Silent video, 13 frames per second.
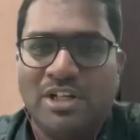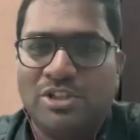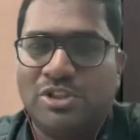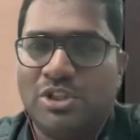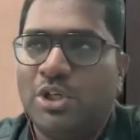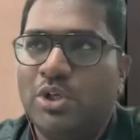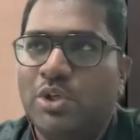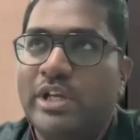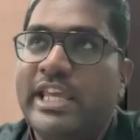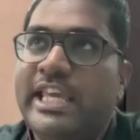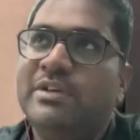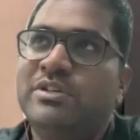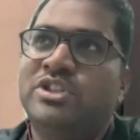So
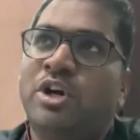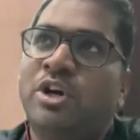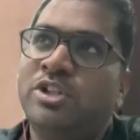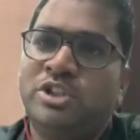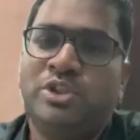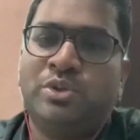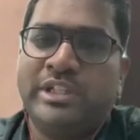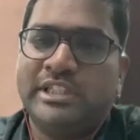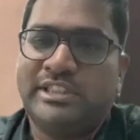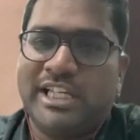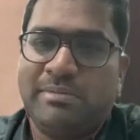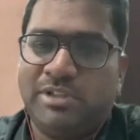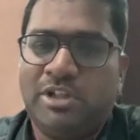he was also doing the
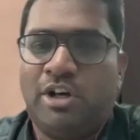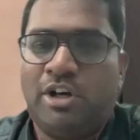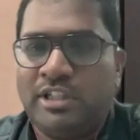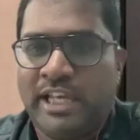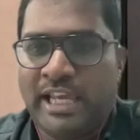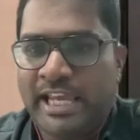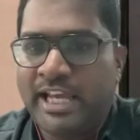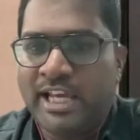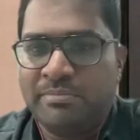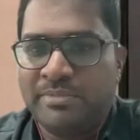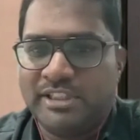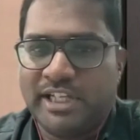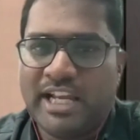same thing on the AI
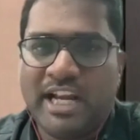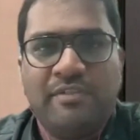ML side,